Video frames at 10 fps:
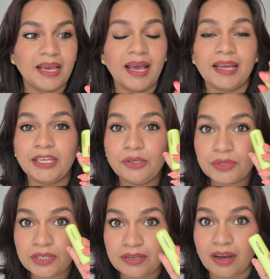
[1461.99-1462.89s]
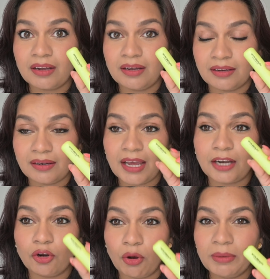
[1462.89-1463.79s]
And I used a dark color,
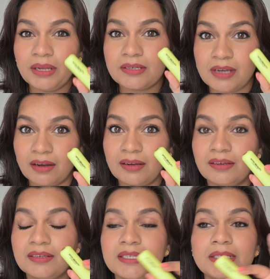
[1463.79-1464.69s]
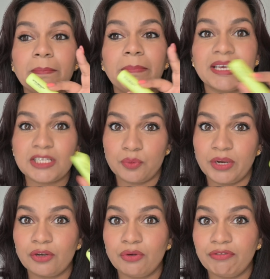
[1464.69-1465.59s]
and normally a dark color is the best
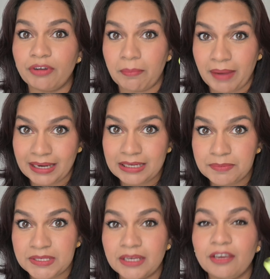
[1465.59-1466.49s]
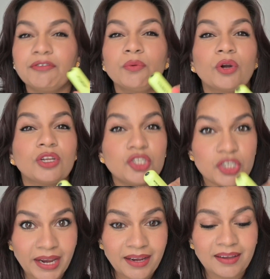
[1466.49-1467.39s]
way to go for a matte lipstick if you want to
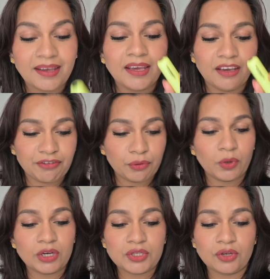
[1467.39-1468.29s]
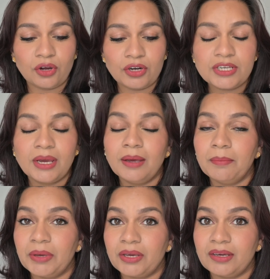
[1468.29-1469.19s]
check if it works or not,
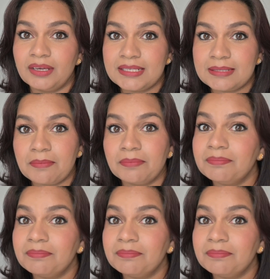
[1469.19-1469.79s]
because